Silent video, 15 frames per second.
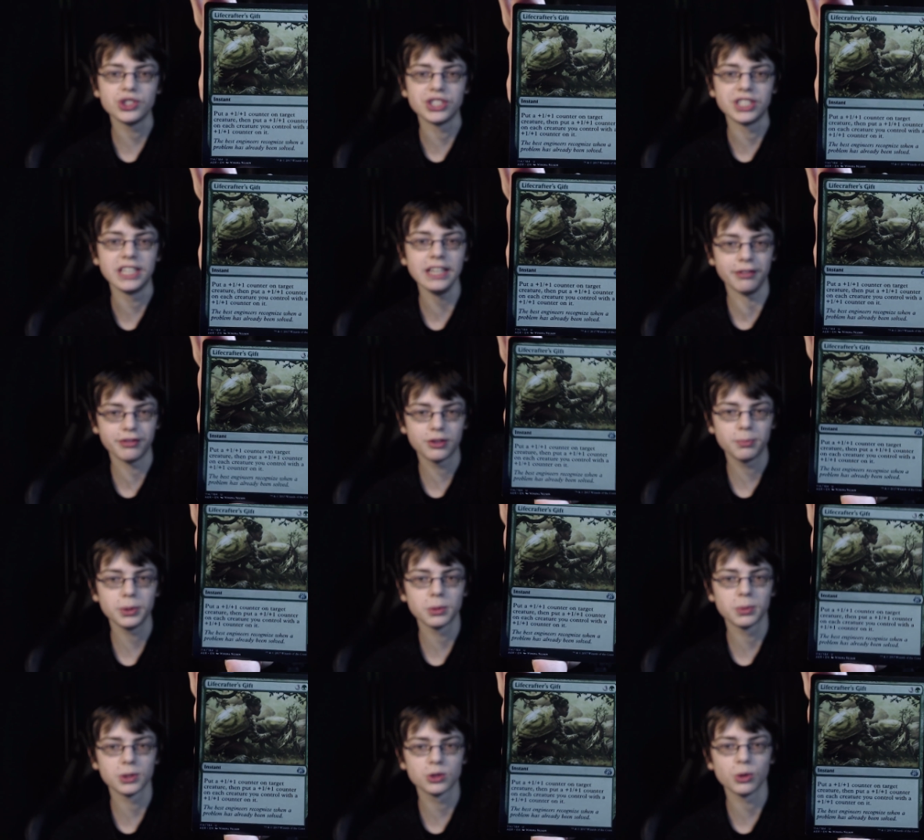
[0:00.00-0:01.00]
Gift. Put
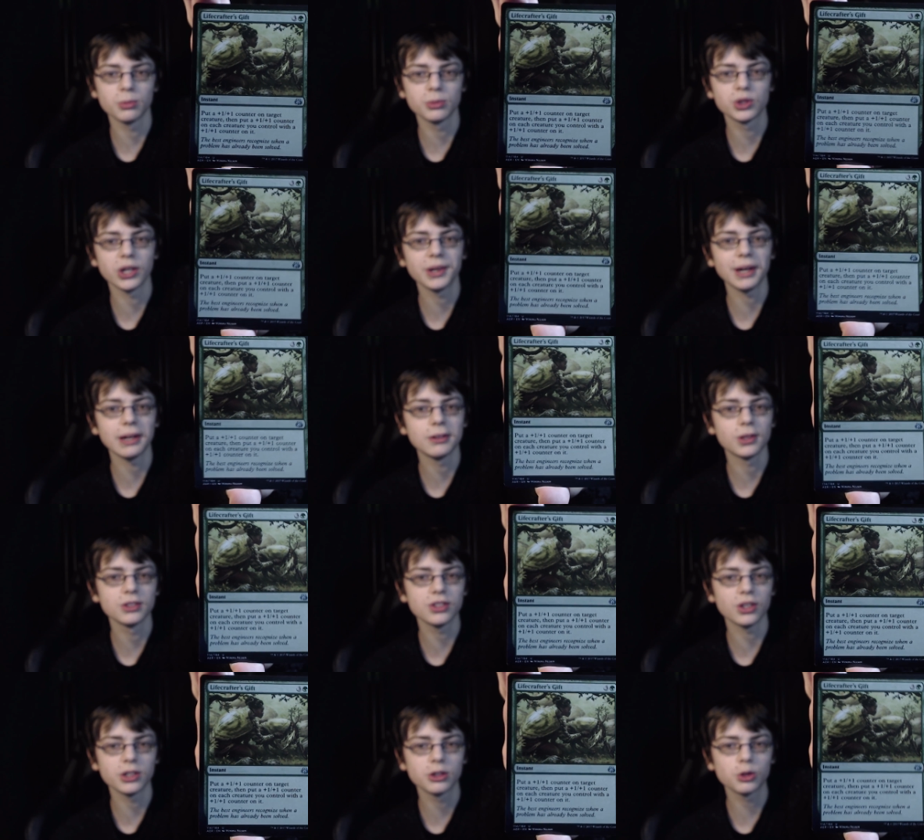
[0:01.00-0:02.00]
a +1/+1 counter on
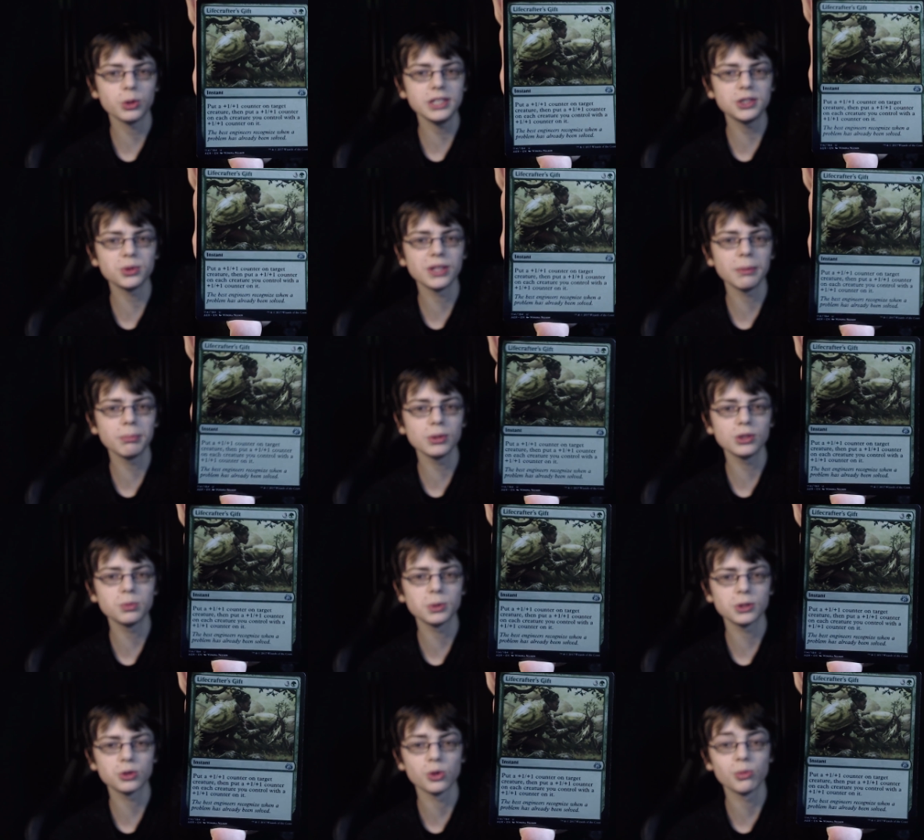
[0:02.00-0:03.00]
target creature, then put a
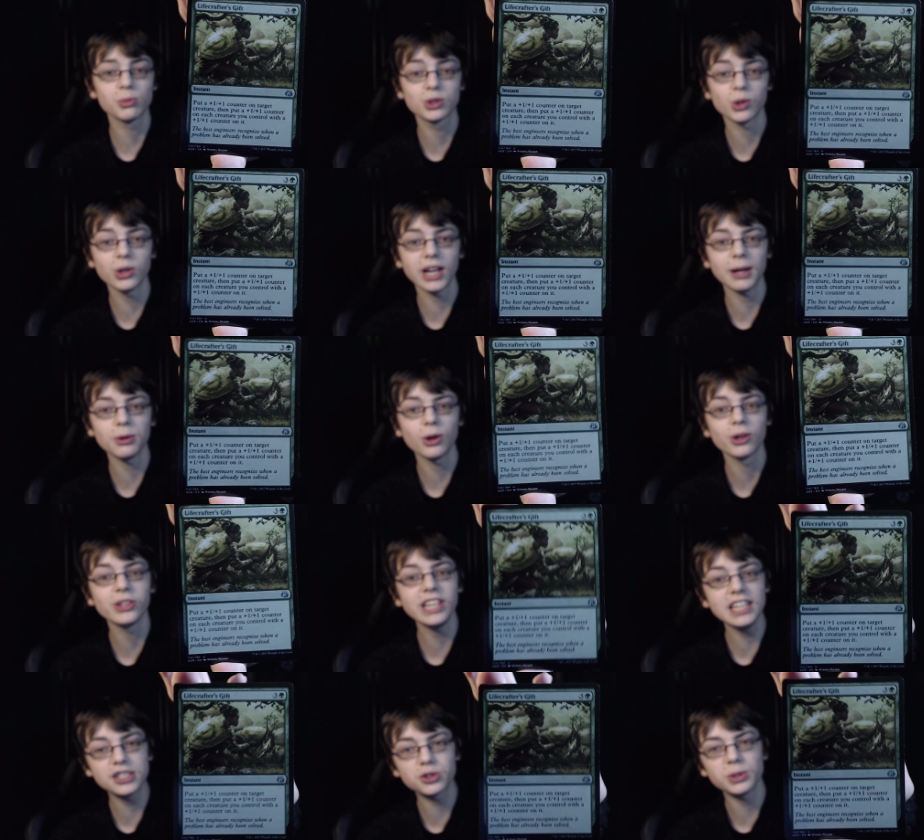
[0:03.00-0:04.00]
+1/+1 counter on
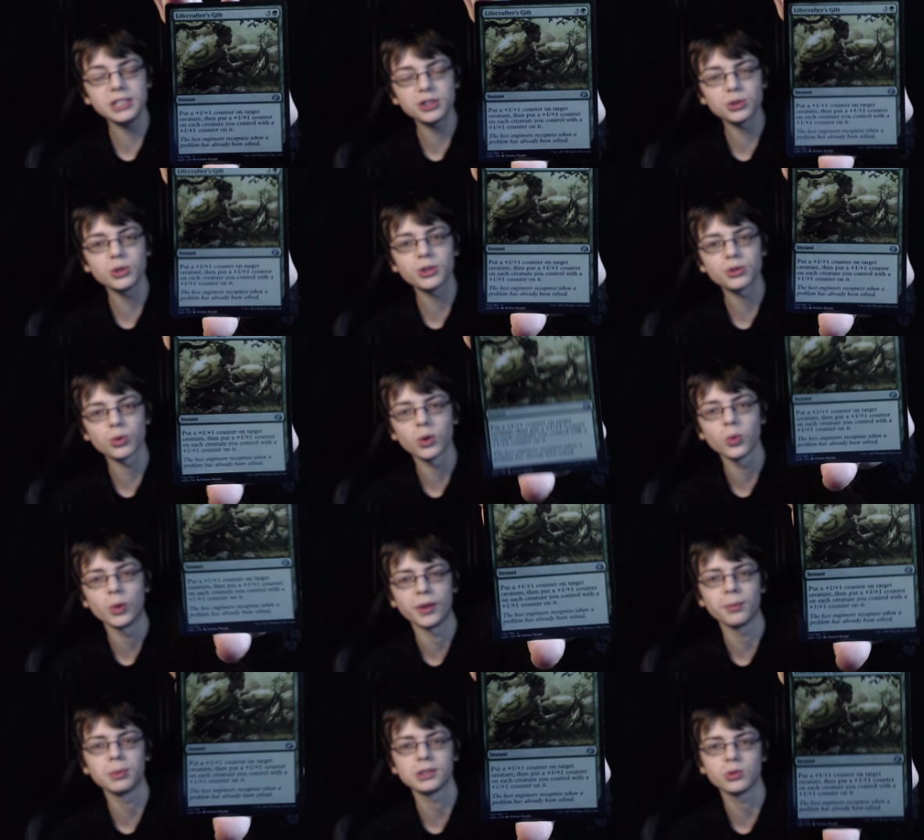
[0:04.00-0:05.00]
each creature you control
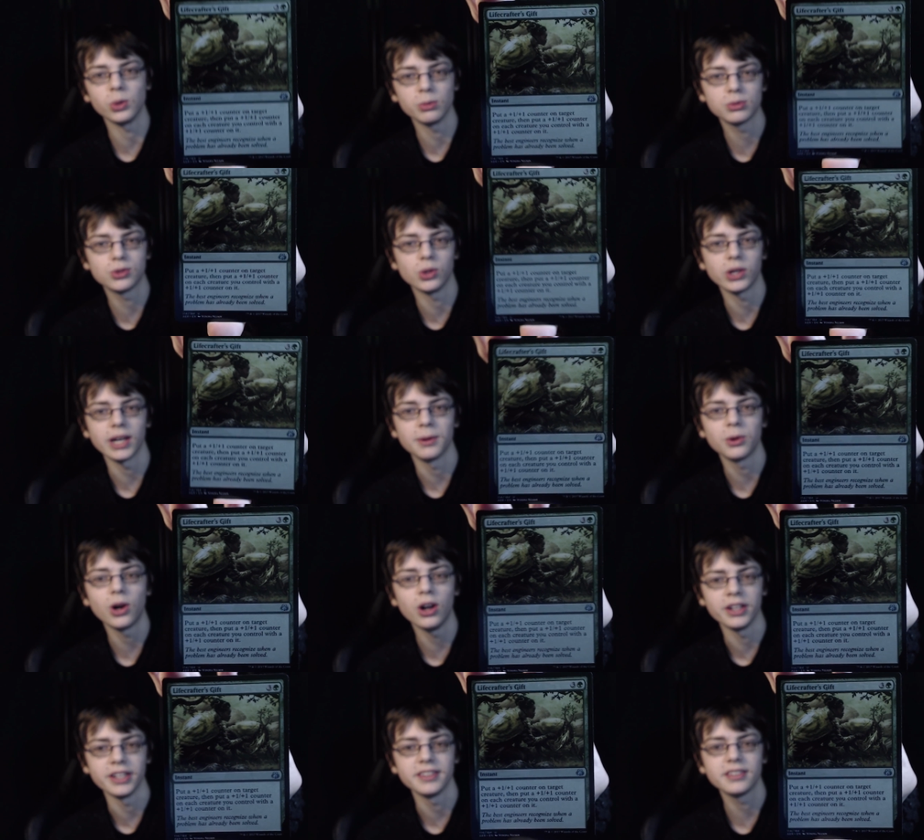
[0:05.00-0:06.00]
with a +1/+1 counter
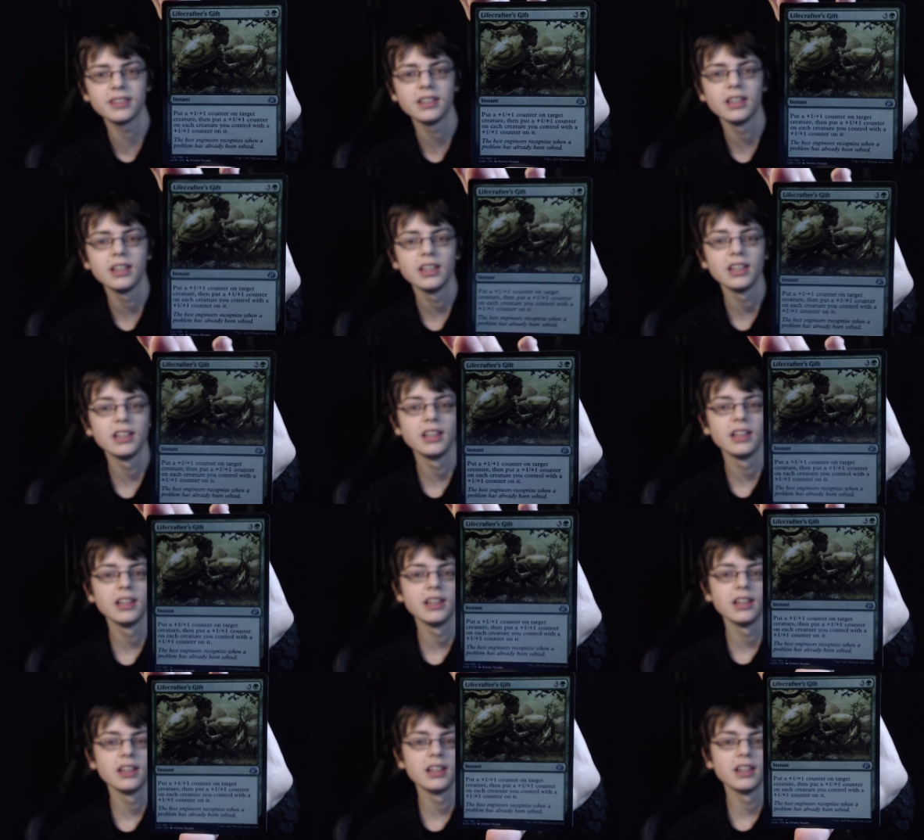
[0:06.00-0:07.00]
on it.
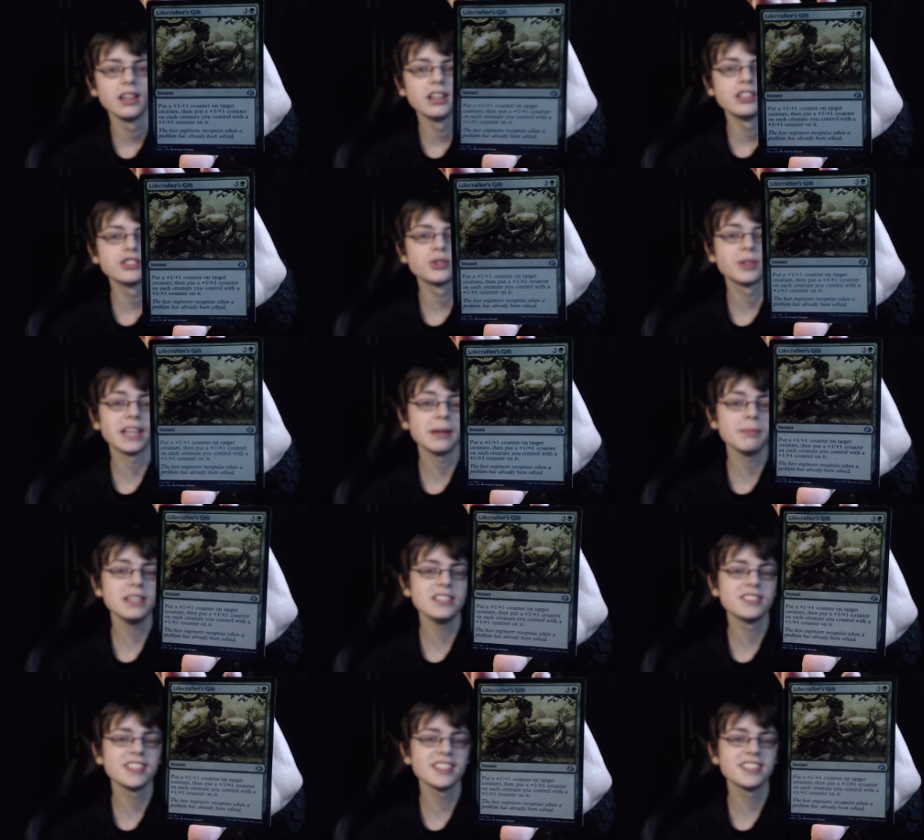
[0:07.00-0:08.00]
So that
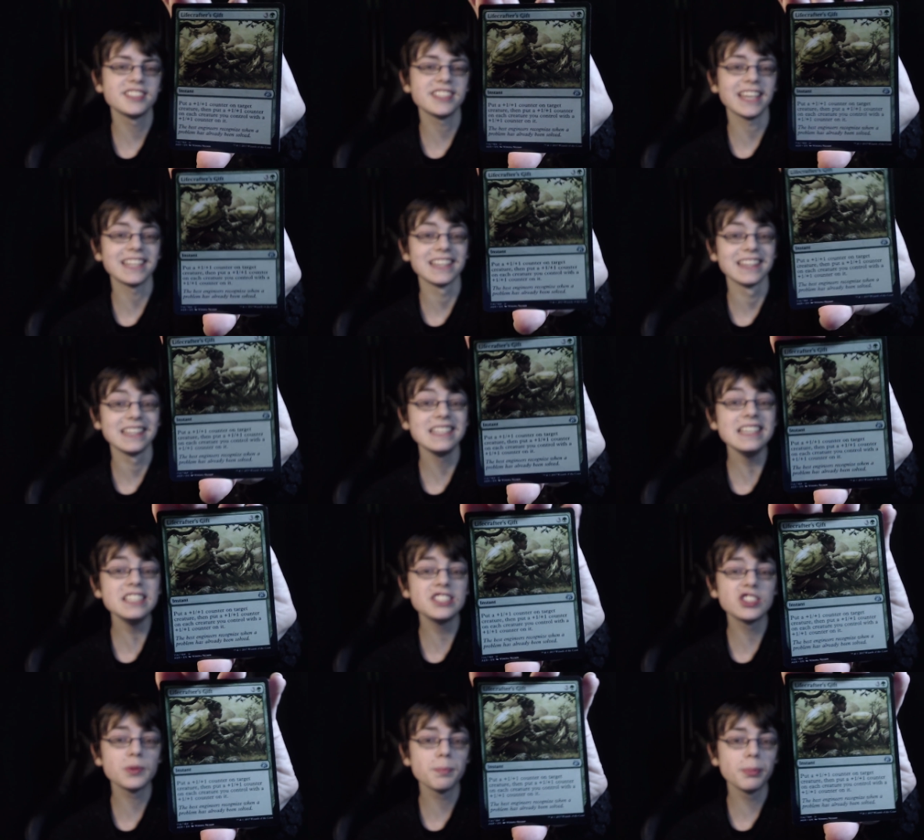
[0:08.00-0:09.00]
means this is at
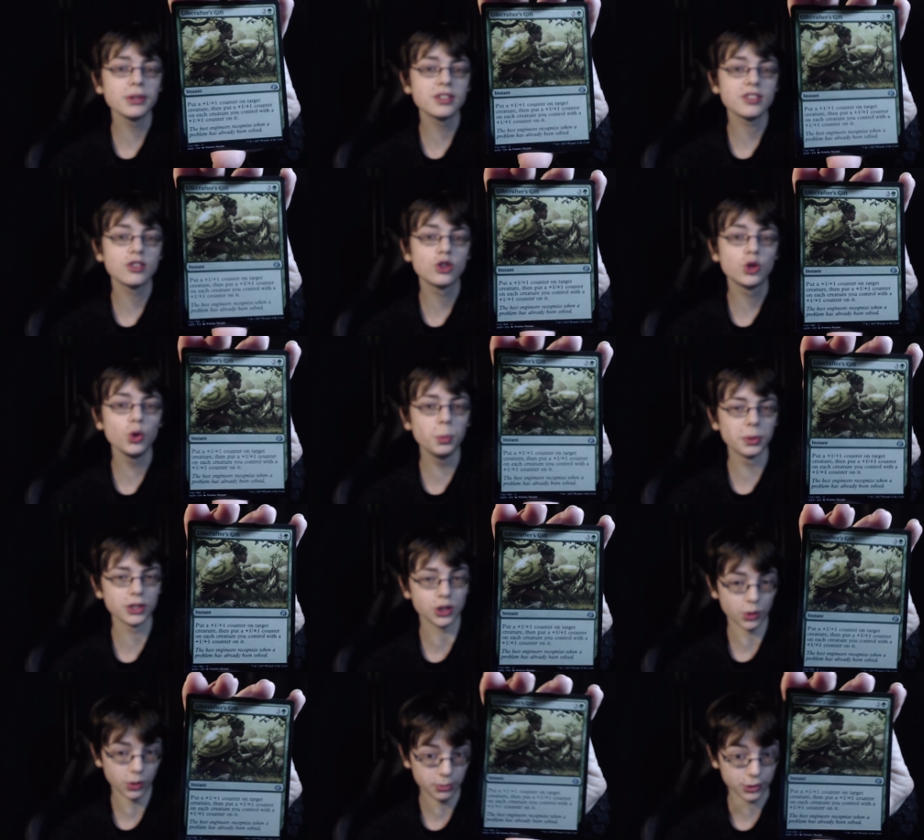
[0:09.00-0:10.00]
least put 2
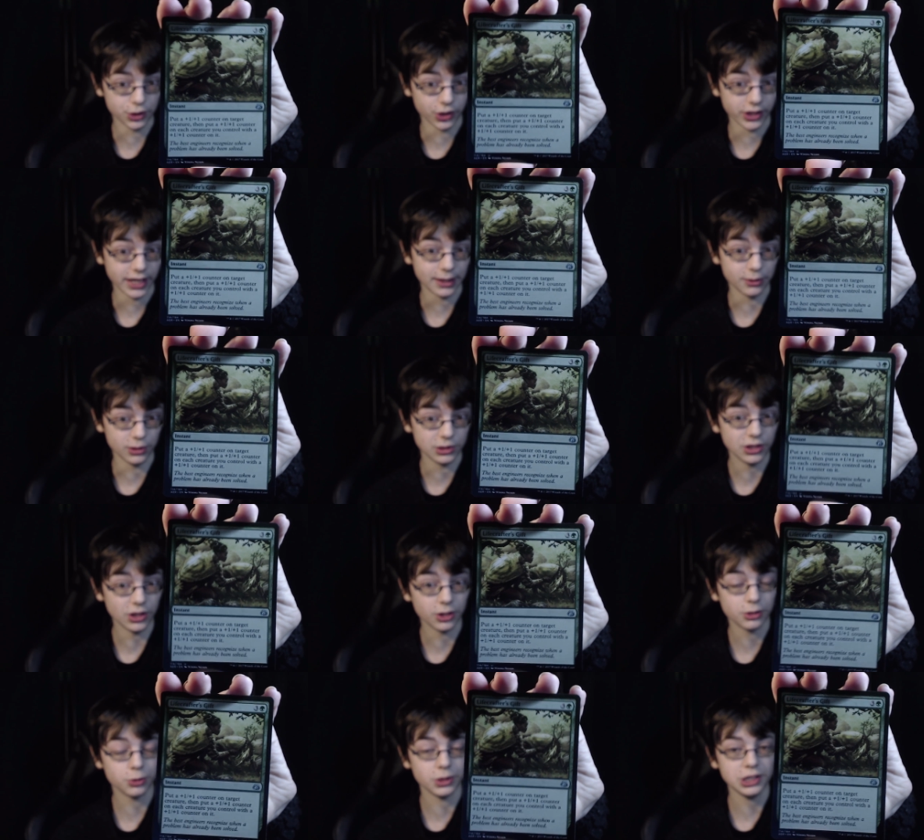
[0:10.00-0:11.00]
+1/+1 counter on
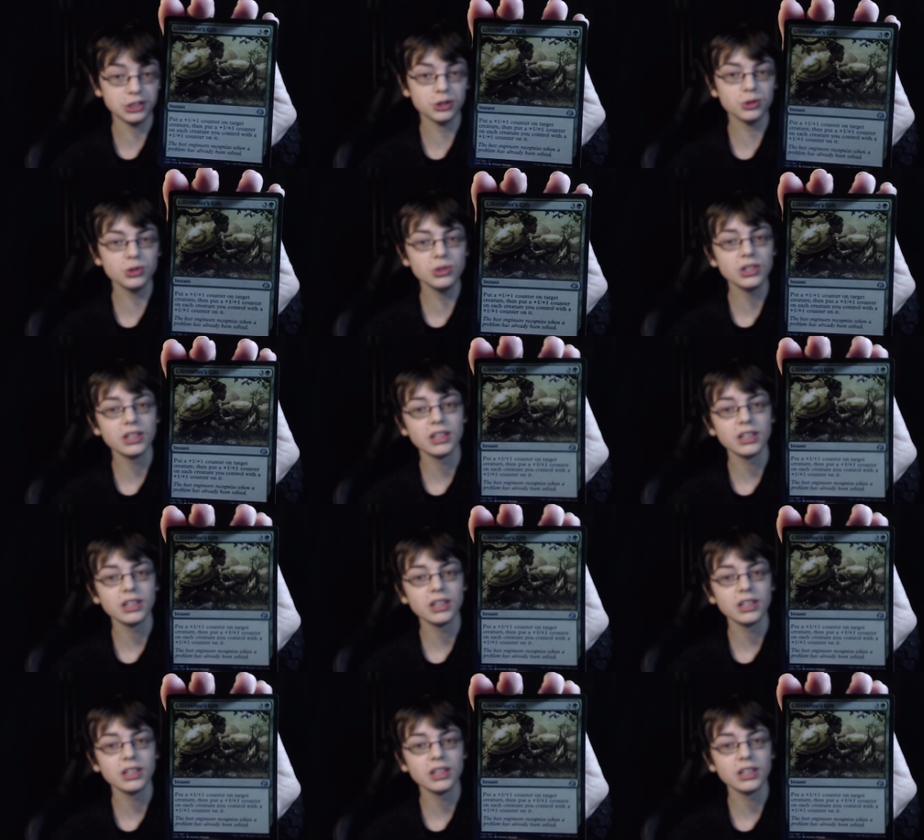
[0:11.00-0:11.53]
target creatures.